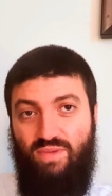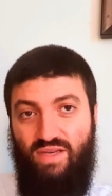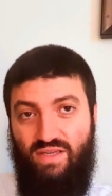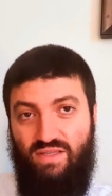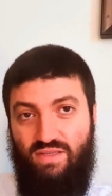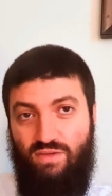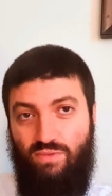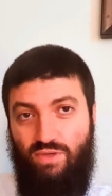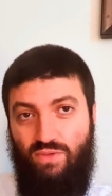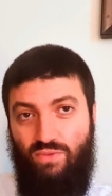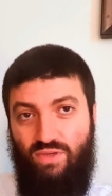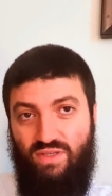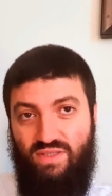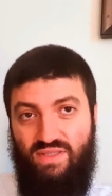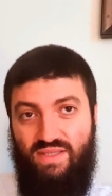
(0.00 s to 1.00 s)
military
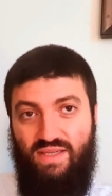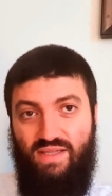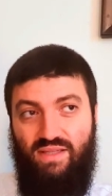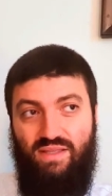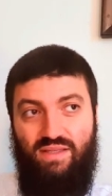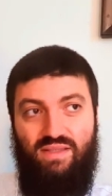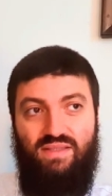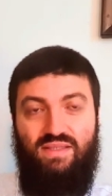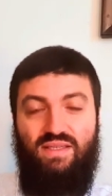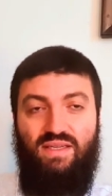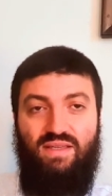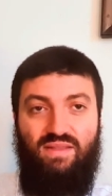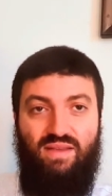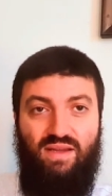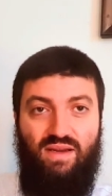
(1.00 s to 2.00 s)
will stay,
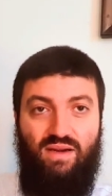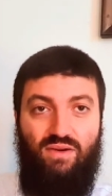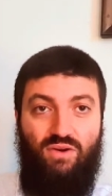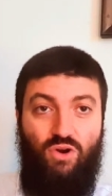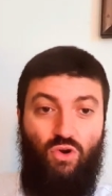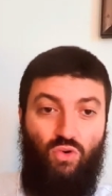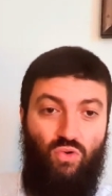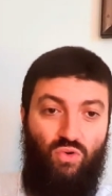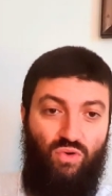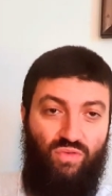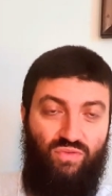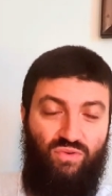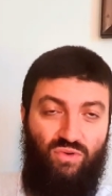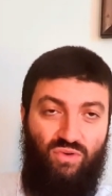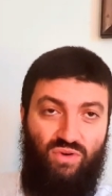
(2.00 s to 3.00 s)
stay there or
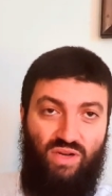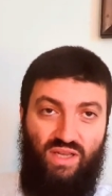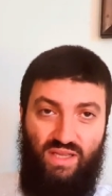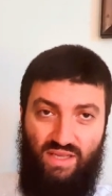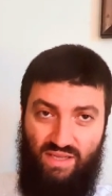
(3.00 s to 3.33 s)
for